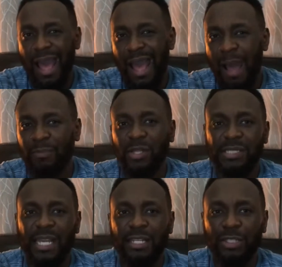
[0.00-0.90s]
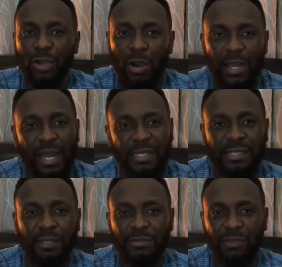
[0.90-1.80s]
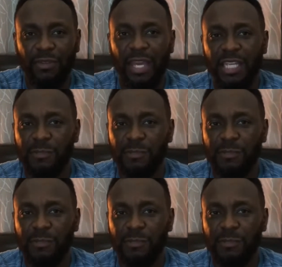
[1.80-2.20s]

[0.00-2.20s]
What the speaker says: I'm not saying younger in terms of age,